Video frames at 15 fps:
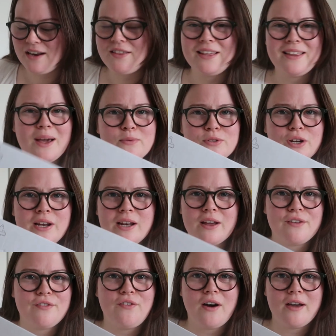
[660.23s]
I think that was only
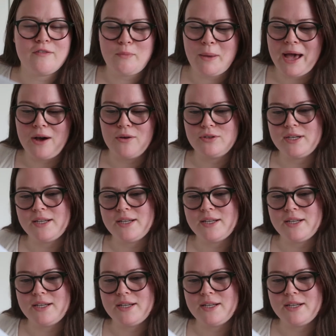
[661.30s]
like £5,